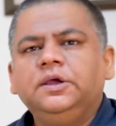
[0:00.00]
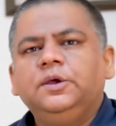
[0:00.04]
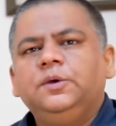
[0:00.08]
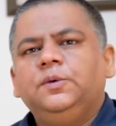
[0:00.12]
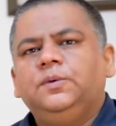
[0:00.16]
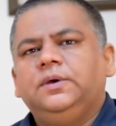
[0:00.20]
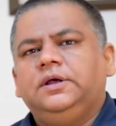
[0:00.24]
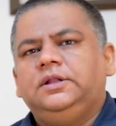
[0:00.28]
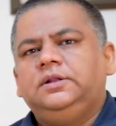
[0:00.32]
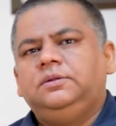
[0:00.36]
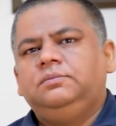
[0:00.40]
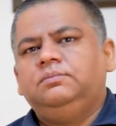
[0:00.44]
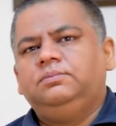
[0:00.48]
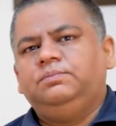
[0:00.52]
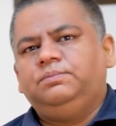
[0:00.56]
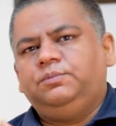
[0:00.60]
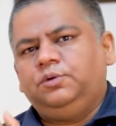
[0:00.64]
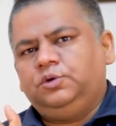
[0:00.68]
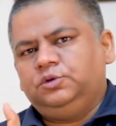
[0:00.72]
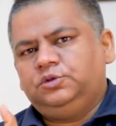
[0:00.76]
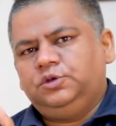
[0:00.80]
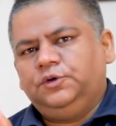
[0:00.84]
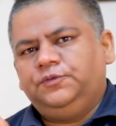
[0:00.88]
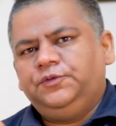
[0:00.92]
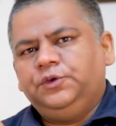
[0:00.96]
Well,
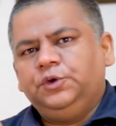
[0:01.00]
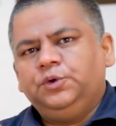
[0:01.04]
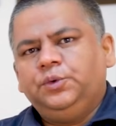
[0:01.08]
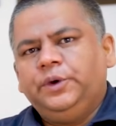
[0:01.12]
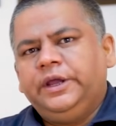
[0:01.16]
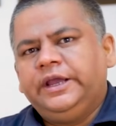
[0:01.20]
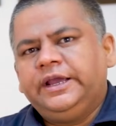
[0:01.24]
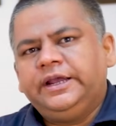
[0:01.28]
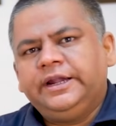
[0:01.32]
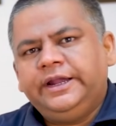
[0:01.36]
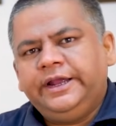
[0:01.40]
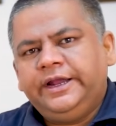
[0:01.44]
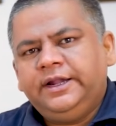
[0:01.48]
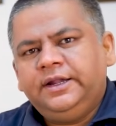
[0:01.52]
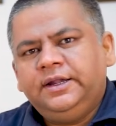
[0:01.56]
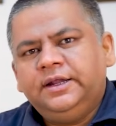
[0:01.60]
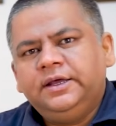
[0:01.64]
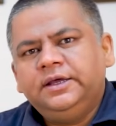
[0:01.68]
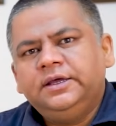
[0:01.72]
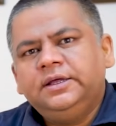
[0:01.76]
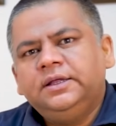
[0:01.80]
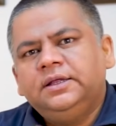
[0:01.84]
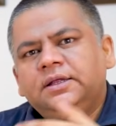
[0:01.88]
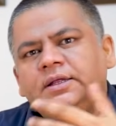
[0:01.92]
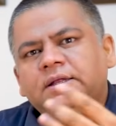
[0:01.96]
both of you agreed
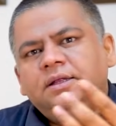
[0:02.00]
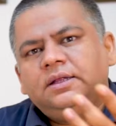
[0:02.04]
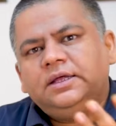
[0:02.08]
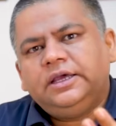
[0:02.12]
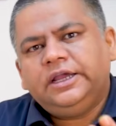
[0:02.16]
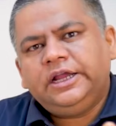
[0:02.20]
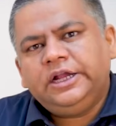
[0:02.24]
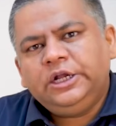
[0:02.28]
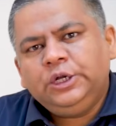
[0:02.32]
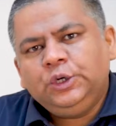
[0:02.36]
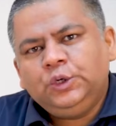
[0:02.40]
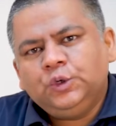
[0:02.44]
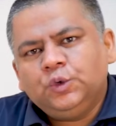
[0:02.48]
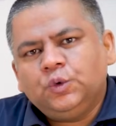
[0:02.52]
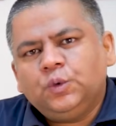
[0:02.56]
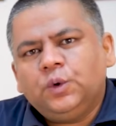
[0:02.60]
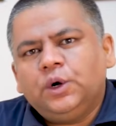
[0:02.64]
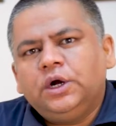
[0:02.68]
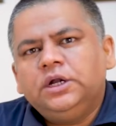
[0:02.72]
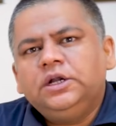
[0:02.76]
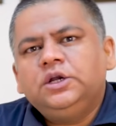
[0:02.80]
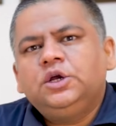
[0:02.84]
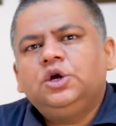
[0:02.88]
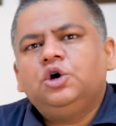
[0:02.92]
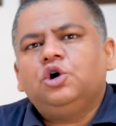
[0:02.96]
into
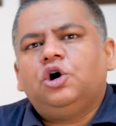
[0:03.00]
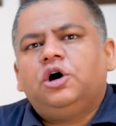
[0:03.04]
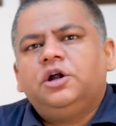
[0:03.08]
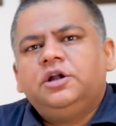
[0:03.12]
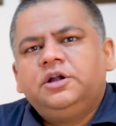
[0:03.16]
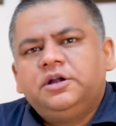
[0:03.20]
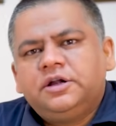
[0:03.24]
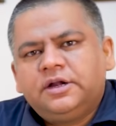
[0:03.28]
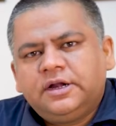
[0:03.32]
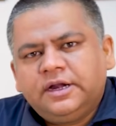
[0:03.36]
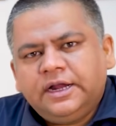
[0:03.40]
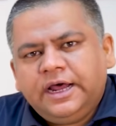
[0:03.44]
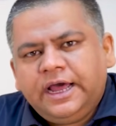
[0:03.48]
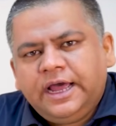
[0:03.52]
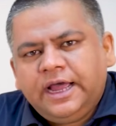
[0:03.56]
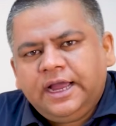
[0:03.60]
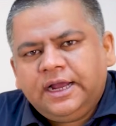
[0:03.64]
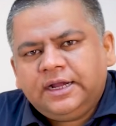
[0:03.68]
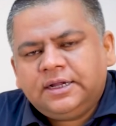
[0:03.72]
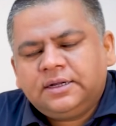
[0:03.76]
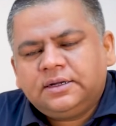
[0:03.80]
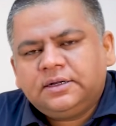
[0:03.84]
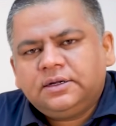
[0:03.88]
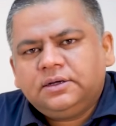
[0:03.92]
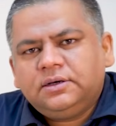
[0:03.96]
one
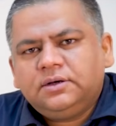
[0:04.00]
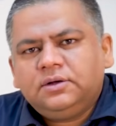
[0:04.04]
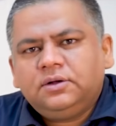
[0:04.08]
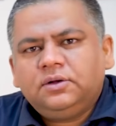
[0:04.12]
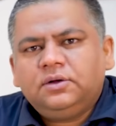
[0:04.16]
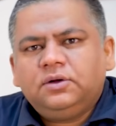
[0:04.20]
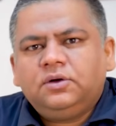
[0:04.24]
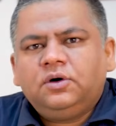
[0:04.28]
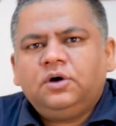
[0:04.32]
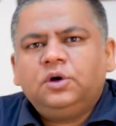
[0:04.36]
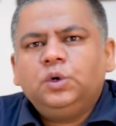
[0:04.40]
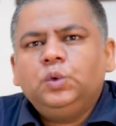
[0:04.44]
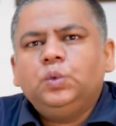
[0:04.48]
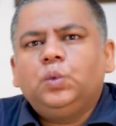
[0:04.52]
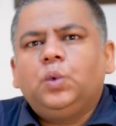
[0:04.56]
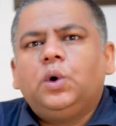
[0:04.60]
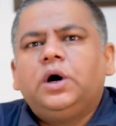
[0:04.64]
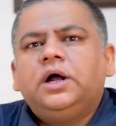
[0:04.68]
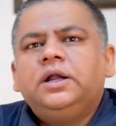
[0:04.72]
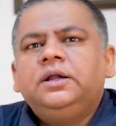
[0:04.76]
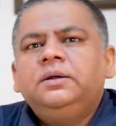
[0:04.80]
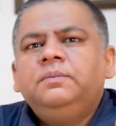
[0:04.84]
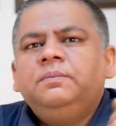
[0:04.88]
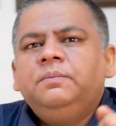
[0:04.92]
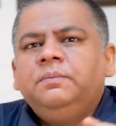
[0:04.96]
contract on
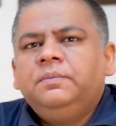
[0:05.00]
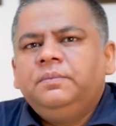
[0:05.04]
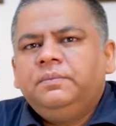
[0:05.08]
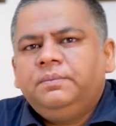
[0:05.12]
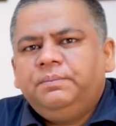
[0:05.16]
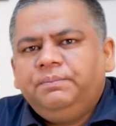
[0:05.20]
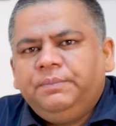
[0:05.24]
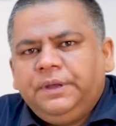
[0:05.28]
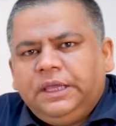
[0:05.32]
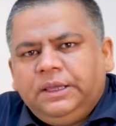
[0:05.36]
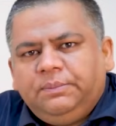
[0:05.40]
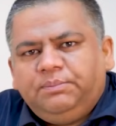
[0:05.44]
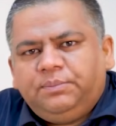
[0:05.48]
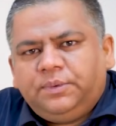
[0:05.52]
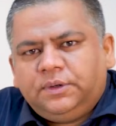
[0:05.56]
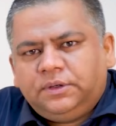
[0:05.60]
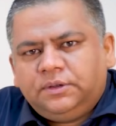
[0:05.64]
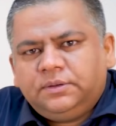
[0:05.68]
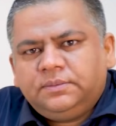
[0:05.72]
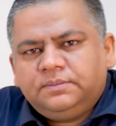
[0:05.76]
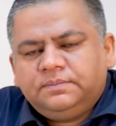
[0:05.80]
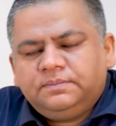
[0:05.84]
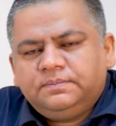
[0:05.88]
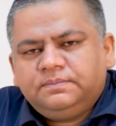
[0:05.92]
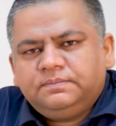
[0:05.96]
one paper,
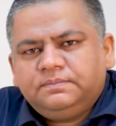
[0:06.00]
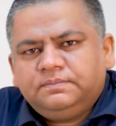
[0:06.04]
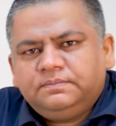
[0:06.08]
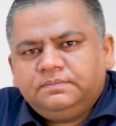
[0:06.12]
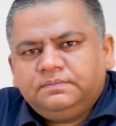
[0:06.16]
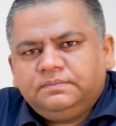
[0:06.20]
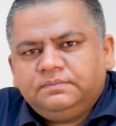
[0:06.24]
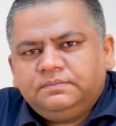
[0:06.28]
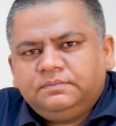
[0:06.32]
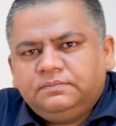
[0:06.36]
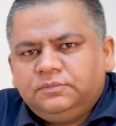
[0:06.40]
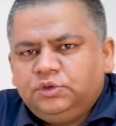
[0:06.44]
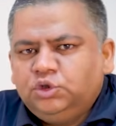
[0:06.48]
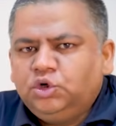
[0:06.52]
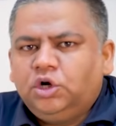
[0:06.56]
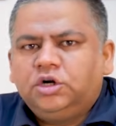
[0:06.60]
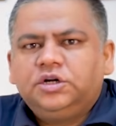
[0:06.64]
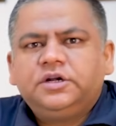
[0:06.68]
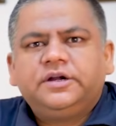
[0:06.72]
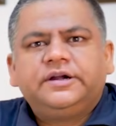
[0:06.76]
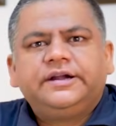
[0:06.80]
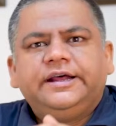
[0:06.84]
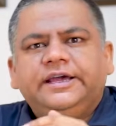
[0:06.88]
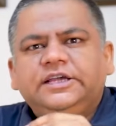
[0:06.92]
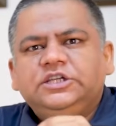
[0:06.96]

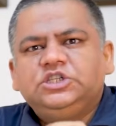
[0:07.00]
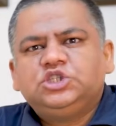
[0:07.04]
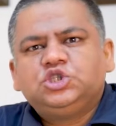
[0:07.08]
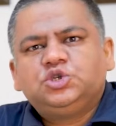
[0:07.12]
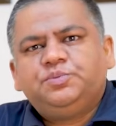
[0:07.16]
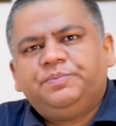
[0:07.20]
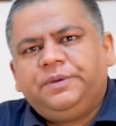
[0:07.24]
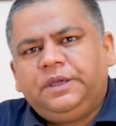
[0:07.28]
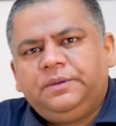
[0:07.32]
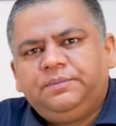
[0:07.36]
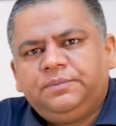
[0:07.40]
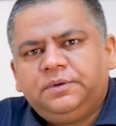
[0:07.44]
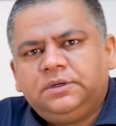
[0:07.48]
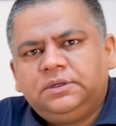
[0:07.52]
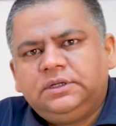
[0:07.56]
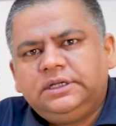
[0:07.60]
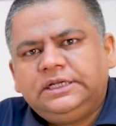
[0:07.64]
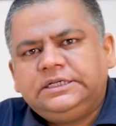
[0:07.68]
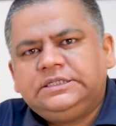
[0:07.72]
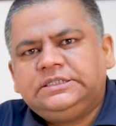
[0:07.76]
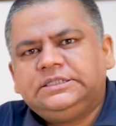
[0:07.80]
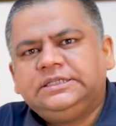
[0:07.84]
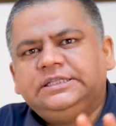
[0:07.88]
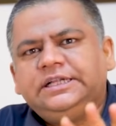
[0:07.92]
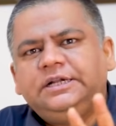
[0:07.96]
notarized paper.
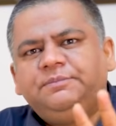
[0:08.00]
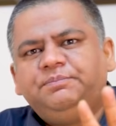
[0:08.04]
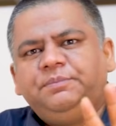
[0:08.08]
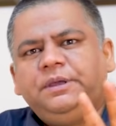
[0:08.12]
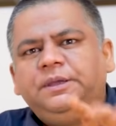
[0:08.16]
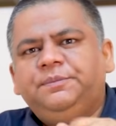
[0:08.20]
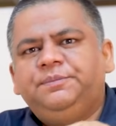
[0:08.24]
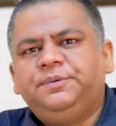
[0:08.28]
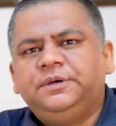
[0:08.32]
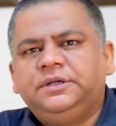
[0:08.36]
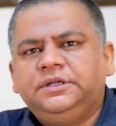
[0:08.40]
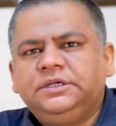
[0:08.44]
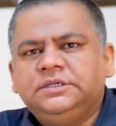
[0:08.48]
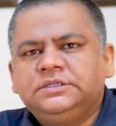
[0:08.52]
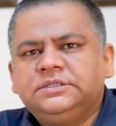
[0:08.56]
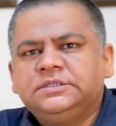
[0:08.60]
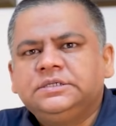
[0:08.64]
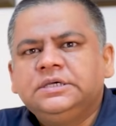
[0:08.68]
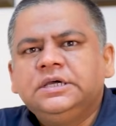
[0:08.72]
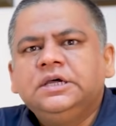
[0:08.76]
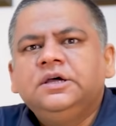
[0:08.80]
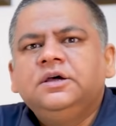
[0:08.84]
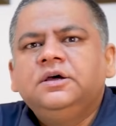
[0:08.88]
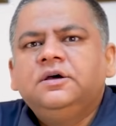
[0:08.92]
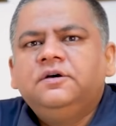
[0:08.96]
Let's say that paper is
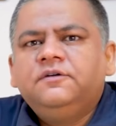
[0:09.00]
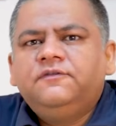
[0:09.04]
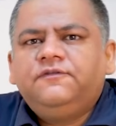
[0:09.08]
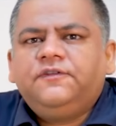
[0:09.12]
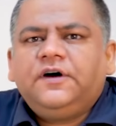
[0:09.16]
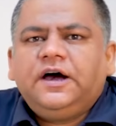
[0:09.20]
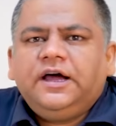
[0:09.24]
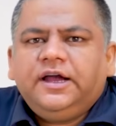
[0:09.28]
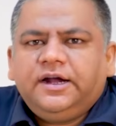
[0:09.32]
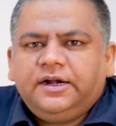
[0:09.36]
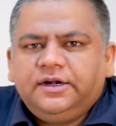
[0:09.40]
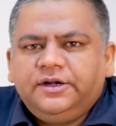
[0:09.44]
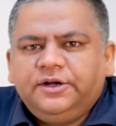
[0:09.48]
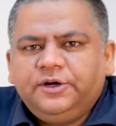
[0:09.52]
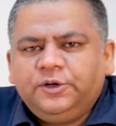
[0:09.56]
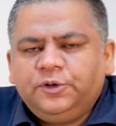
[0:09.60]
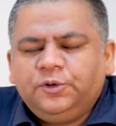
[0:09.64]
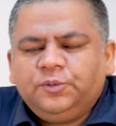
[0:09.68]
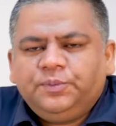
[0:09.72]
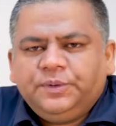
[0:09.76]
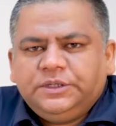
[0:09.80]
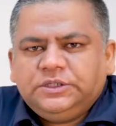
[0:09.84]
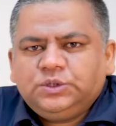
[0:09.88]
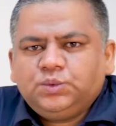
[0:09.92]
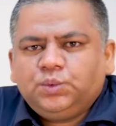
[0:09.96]
500
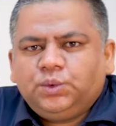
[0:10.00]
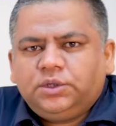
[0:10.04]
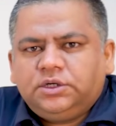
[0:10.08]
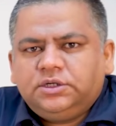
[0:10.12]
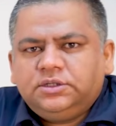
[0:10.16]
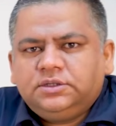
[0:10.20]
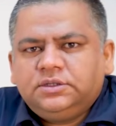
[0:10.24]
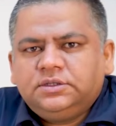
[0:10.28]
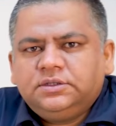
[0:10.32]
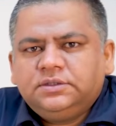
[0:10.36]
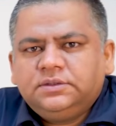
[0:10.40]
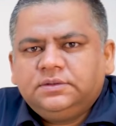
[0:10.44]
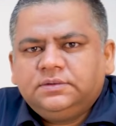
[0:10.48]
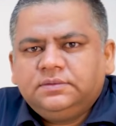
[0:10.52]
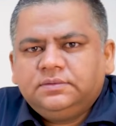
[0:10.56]
rupees worth.